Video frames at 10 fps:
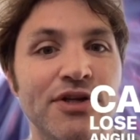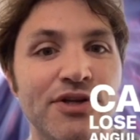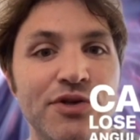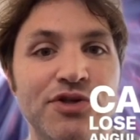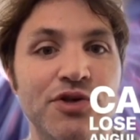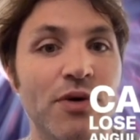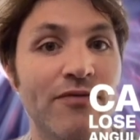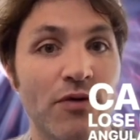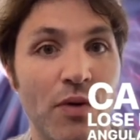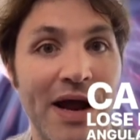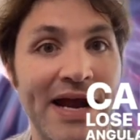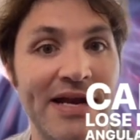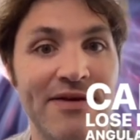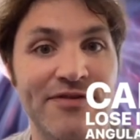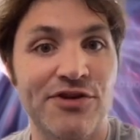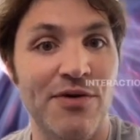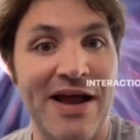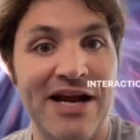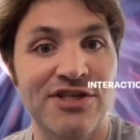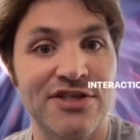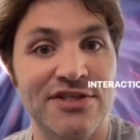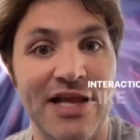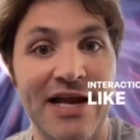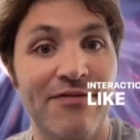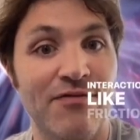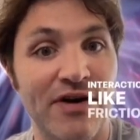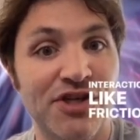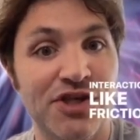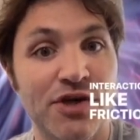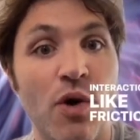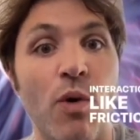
due to a variety of interactions like friction